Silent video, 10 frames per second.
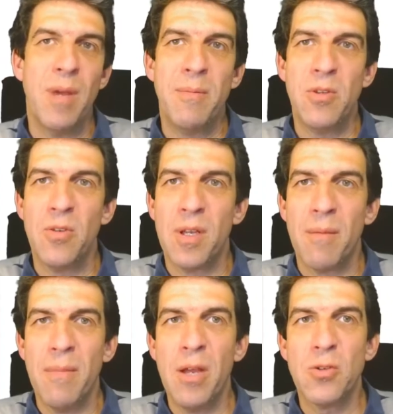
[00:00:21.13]
Maybe you're doing
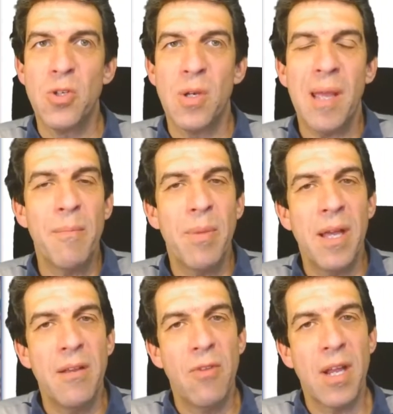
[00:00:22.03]
a MailShop
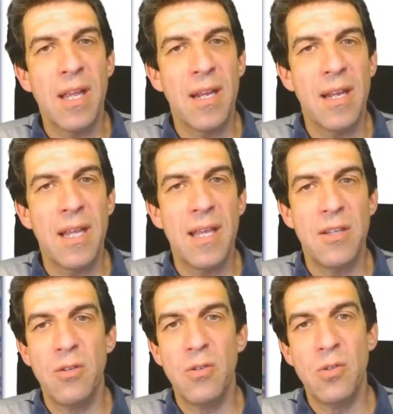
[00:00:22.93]
campaign regularly
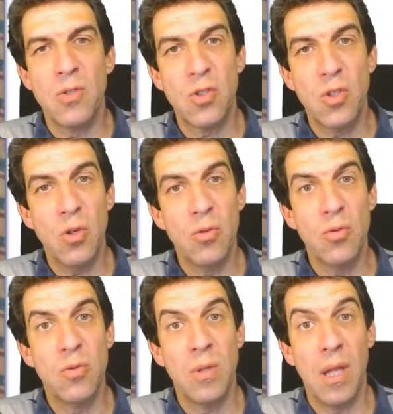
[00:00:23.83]
and you use a
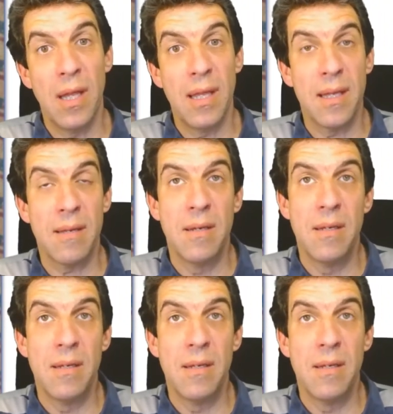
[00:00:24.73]
tool like